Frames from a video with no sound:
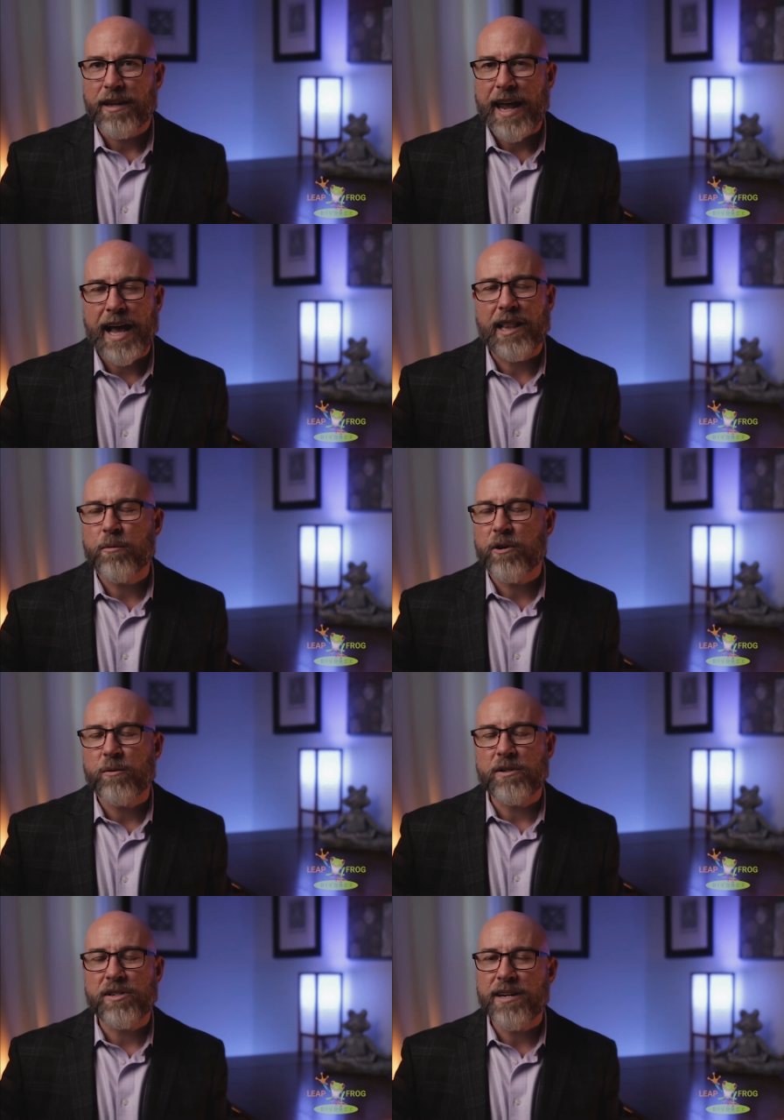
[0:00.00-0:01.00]
Alimony
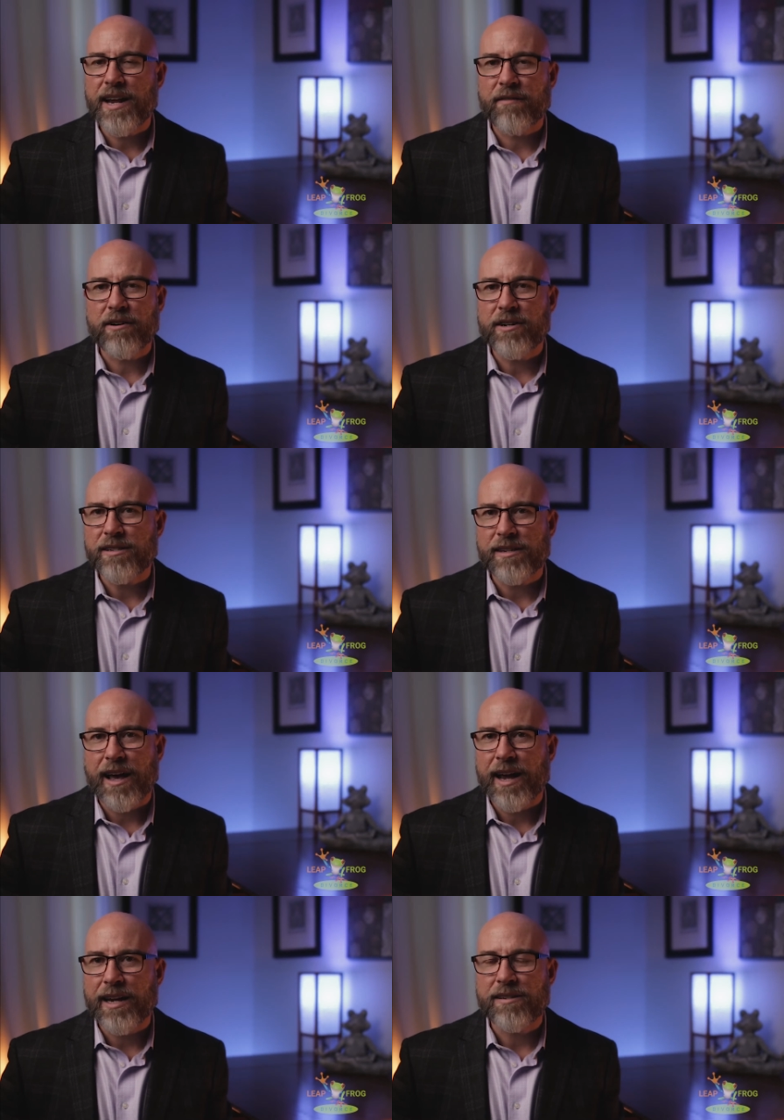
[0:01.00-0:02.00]
was never
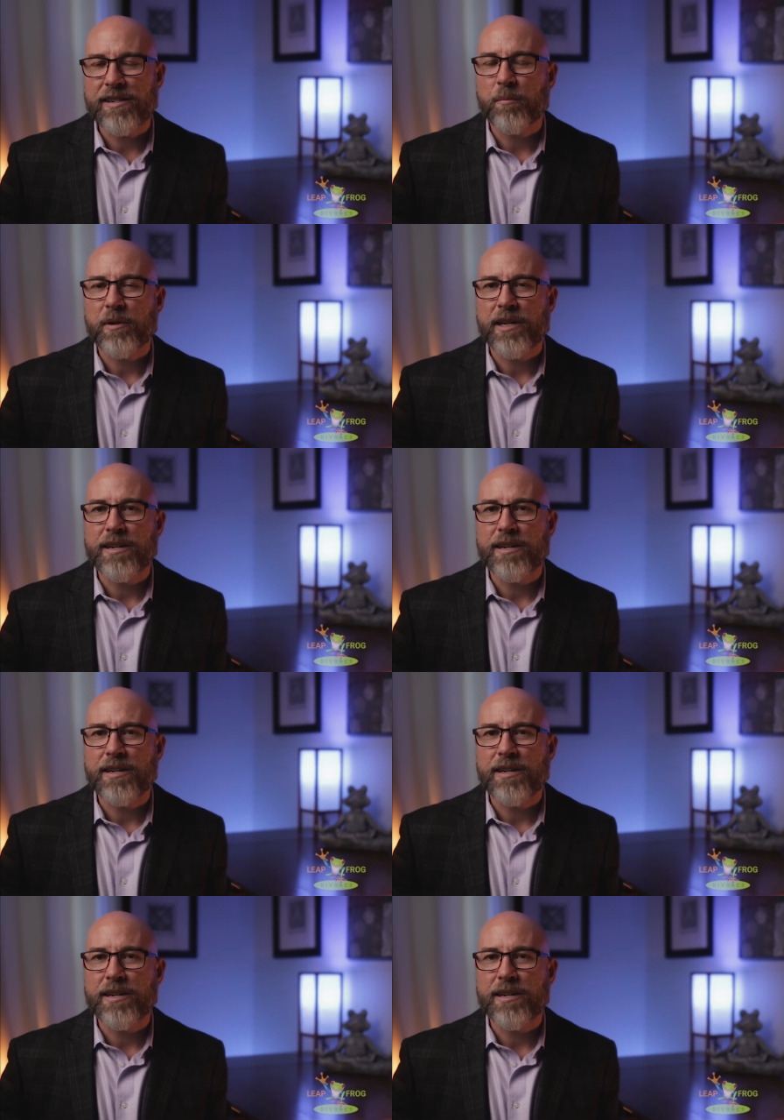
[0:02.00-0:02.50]
designed simply